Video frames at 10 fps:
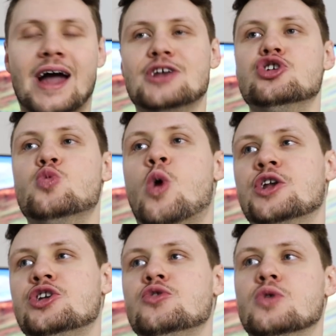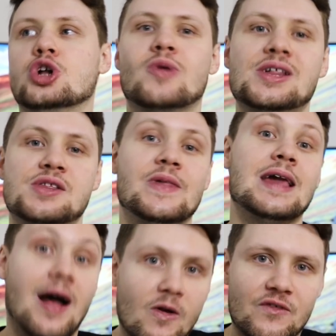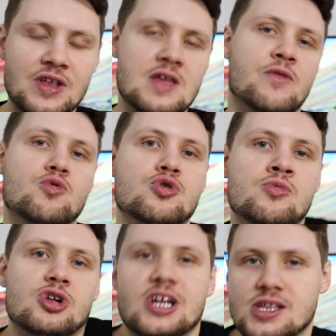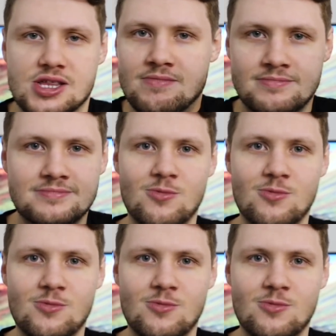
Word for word: I do want to address the elephant in the room, which is